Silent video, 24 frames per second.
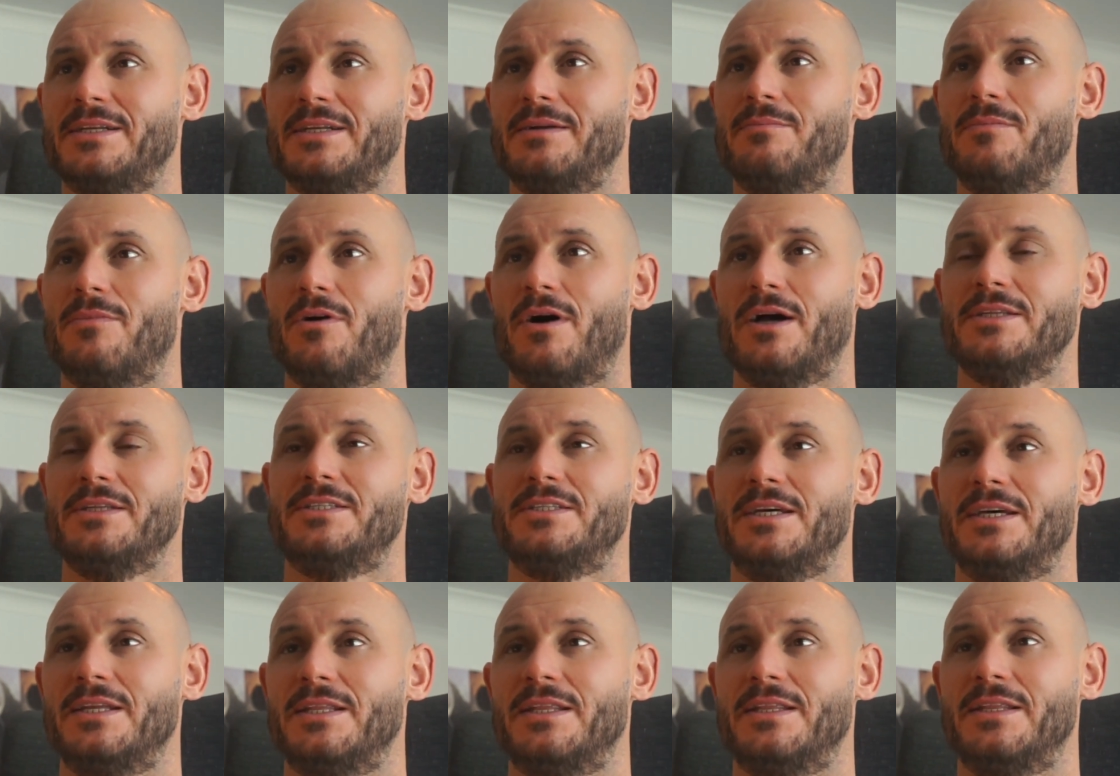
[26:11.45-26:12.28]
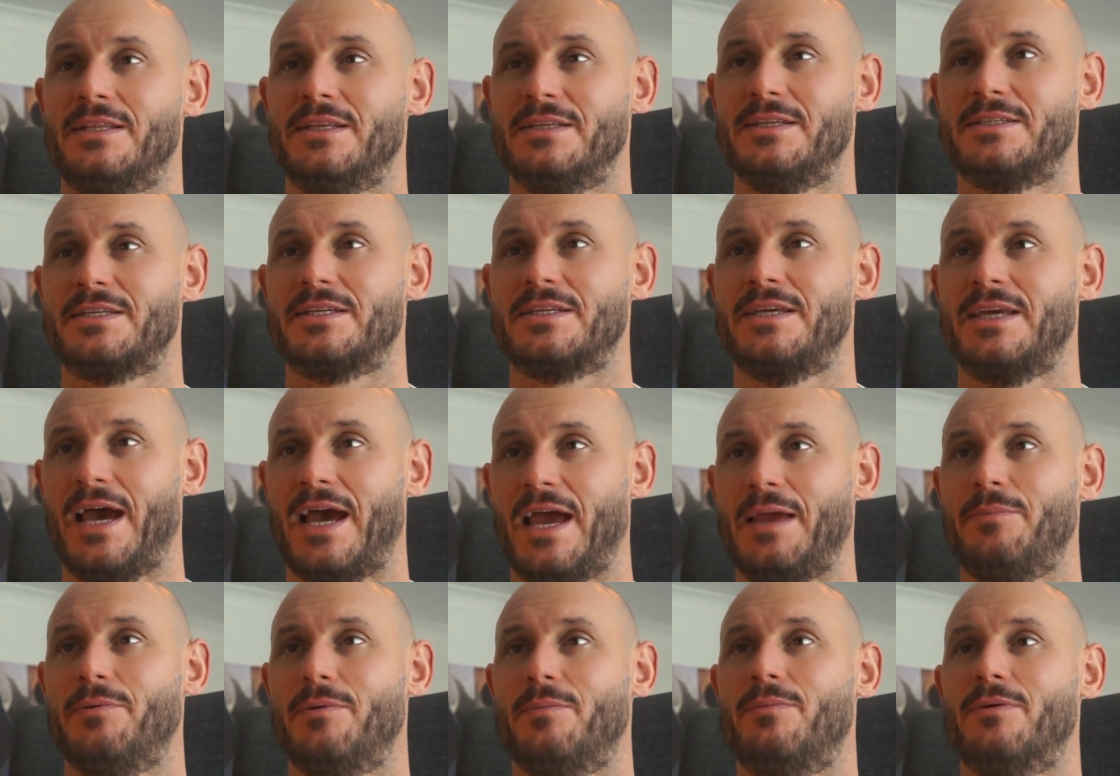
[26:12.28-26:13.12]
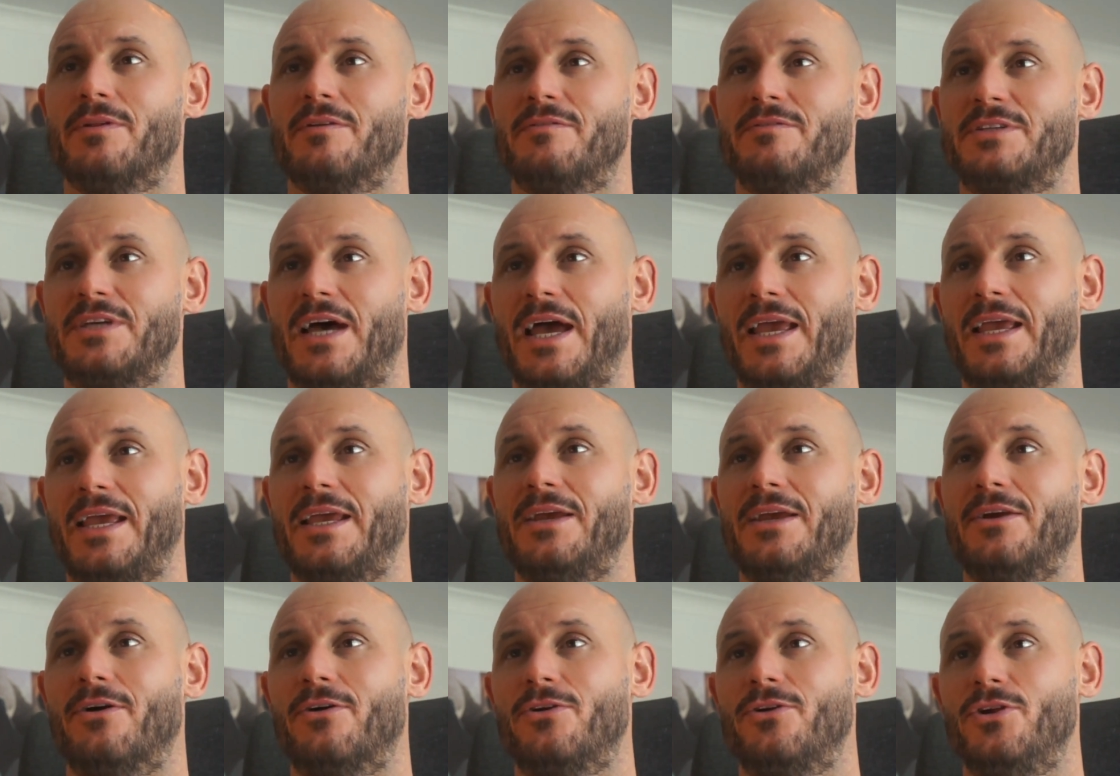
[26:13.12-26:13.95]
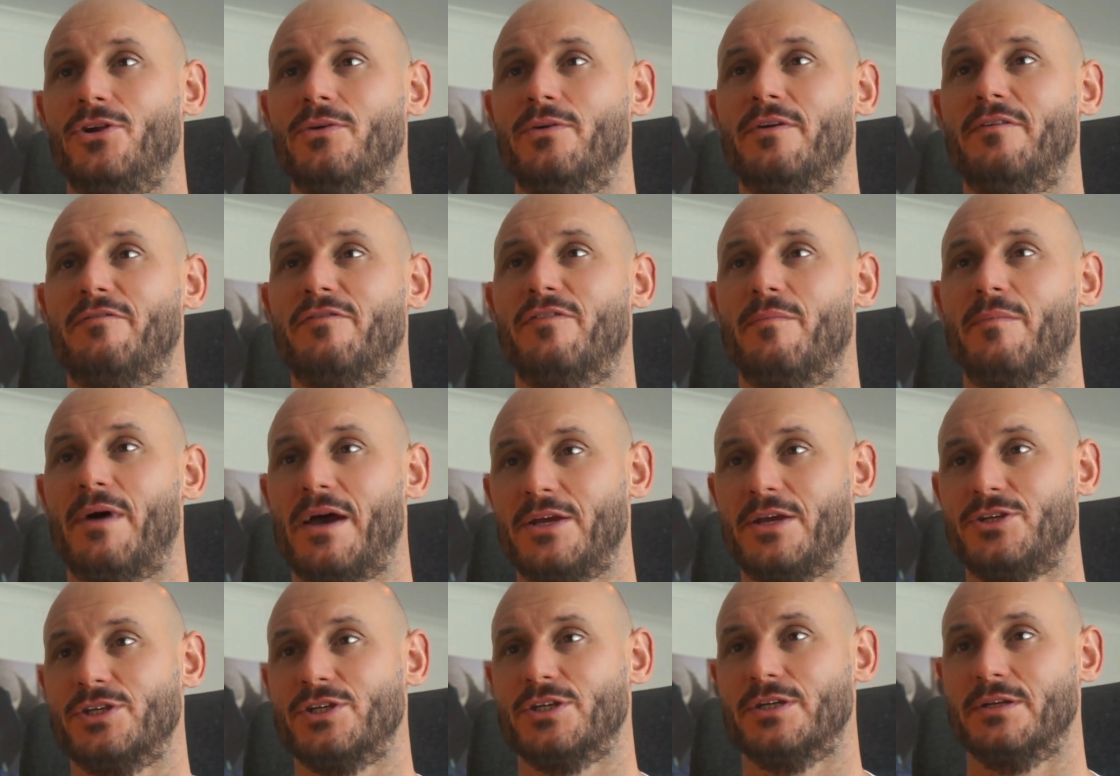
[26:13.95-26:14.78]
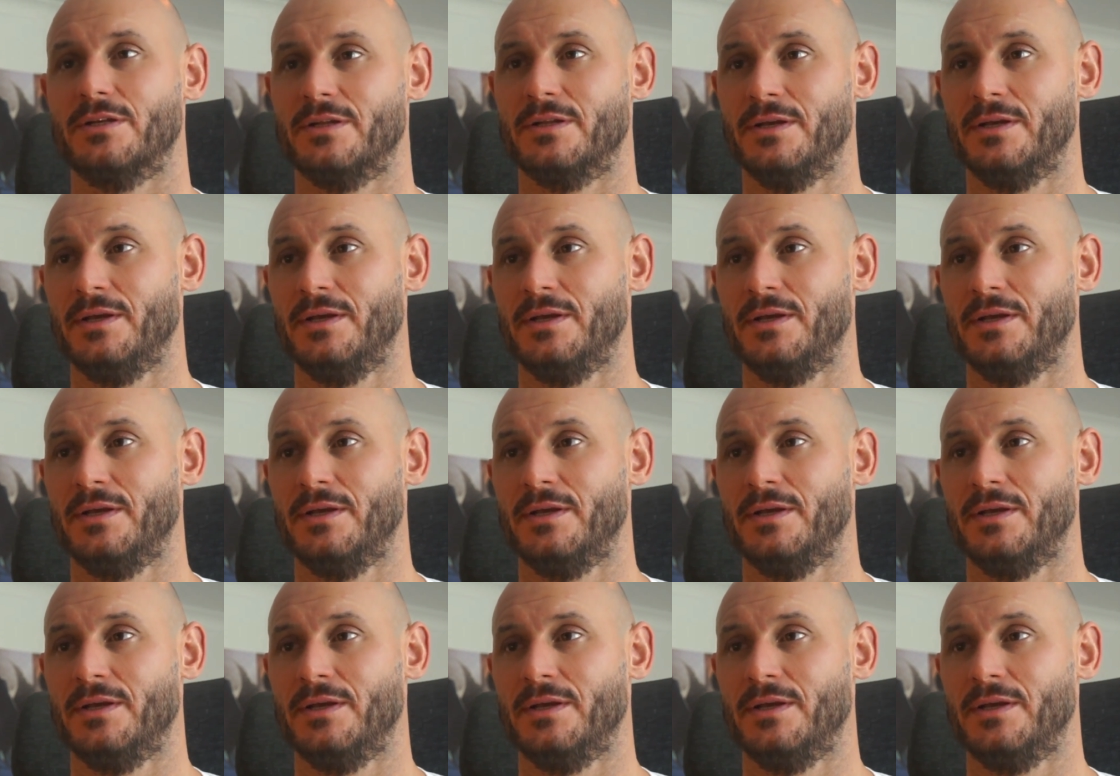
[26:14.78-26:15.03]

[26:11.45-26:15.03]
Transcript: in a mindset that's capable of taking on new information,